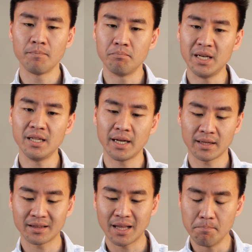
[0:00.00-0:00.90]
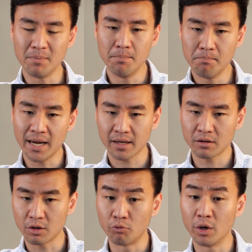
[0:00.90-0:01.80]
meaning that they
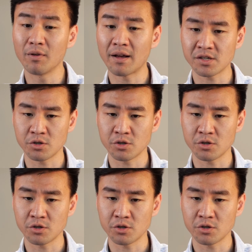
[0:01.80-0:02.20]
mimic the real-life